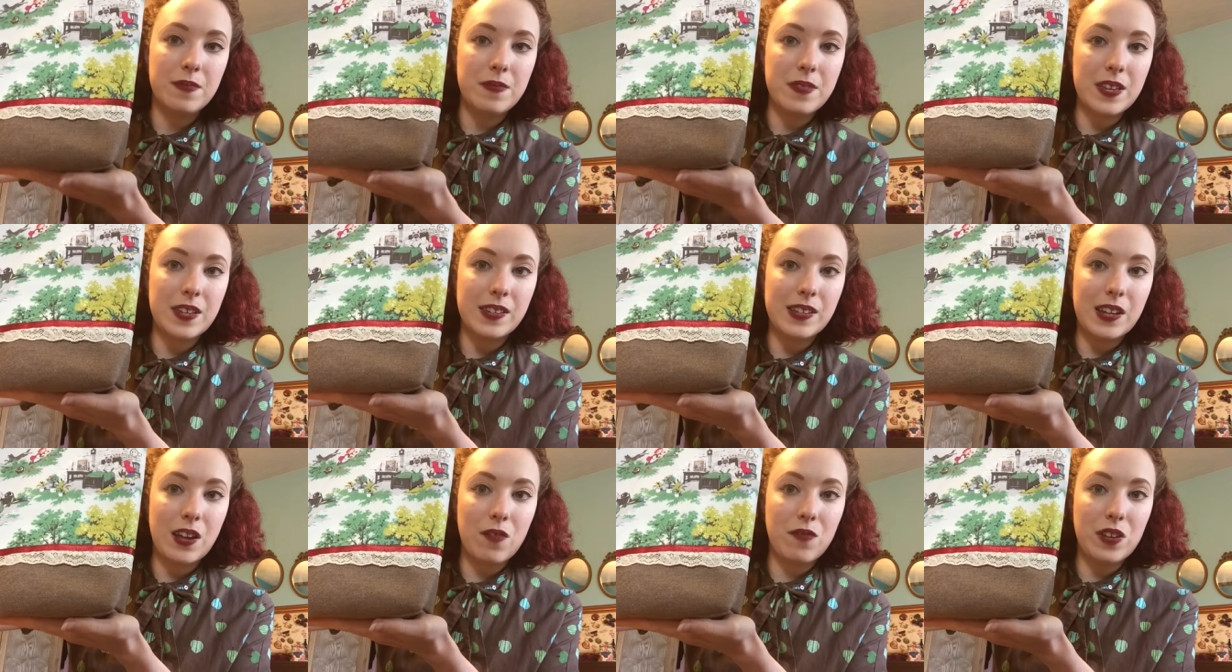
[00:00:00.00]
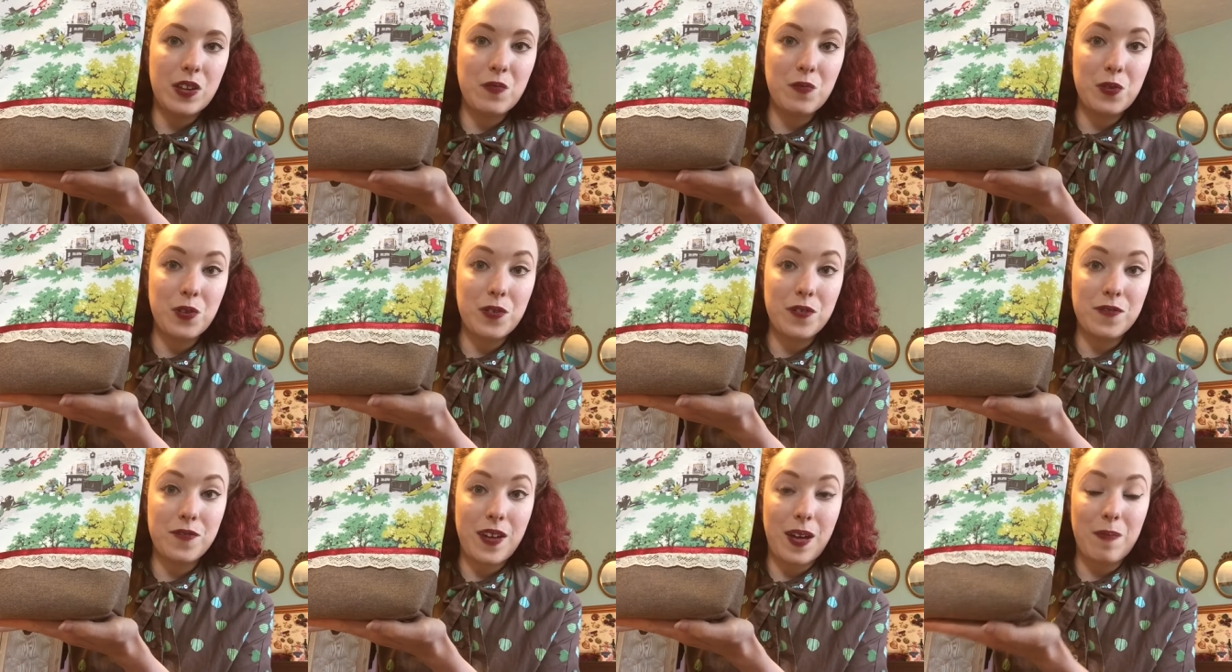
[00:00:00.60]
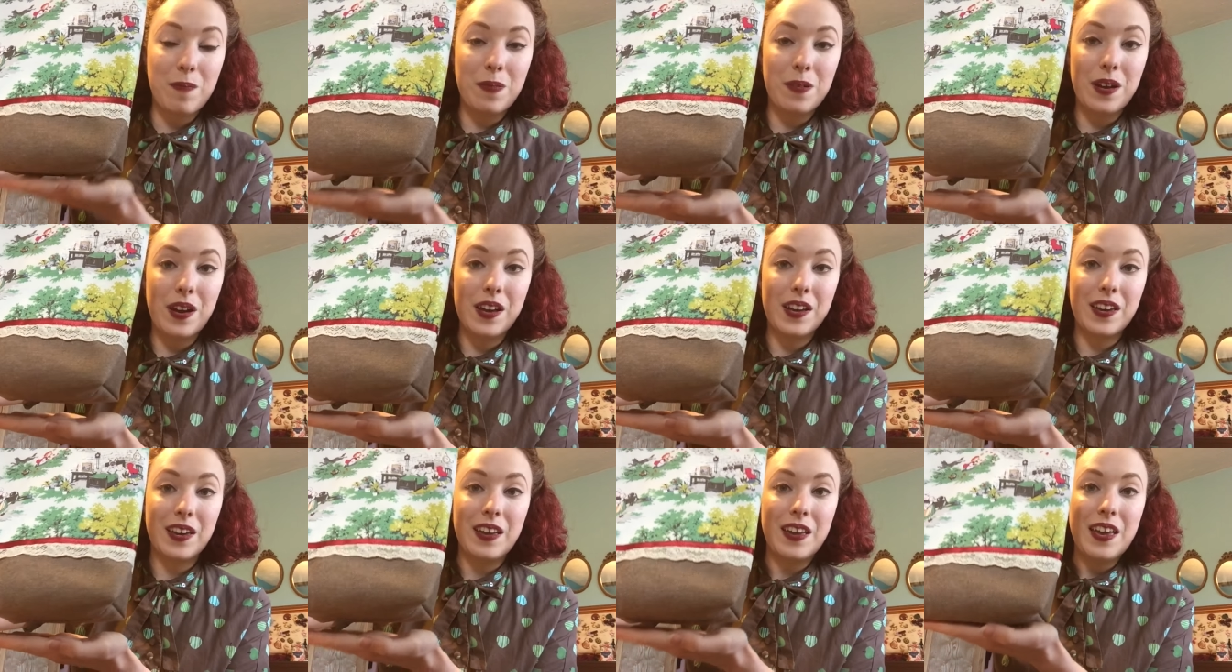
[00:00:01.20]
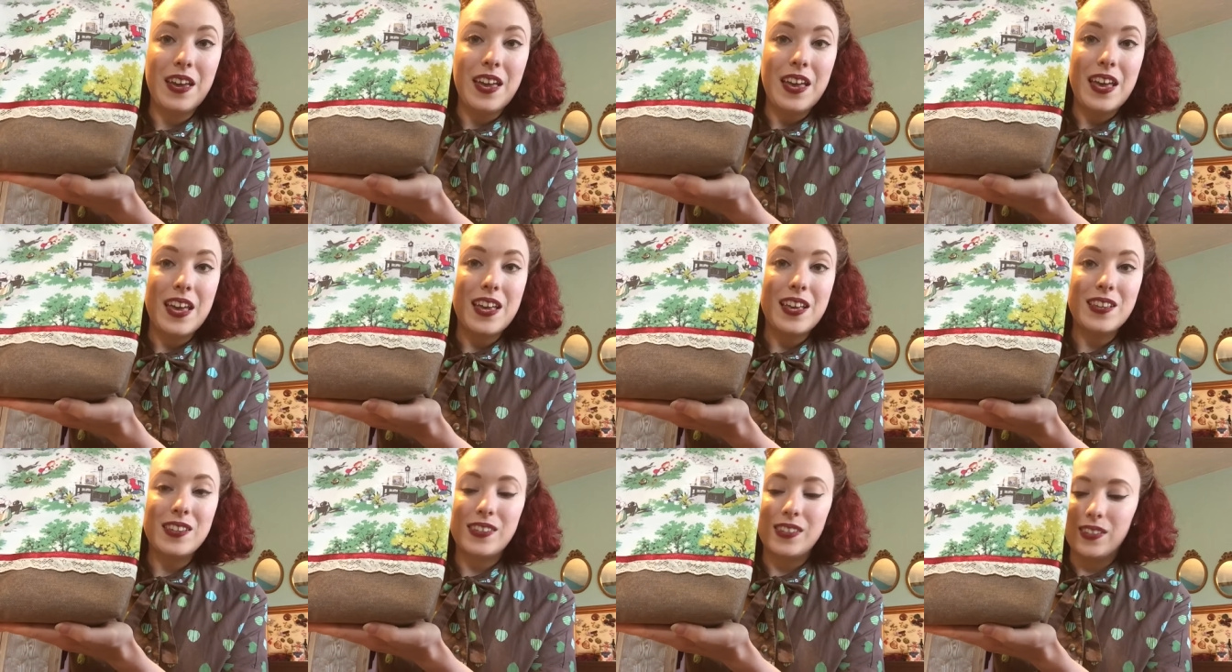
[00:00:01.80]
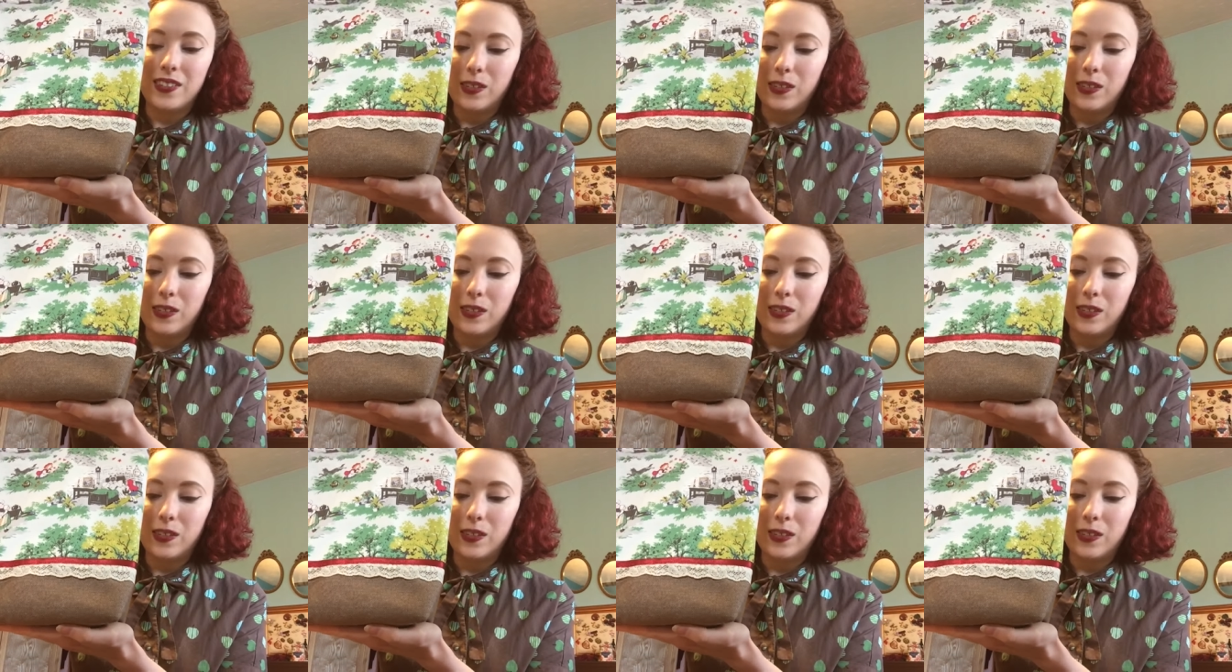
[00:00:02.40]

this lovely wool fabric is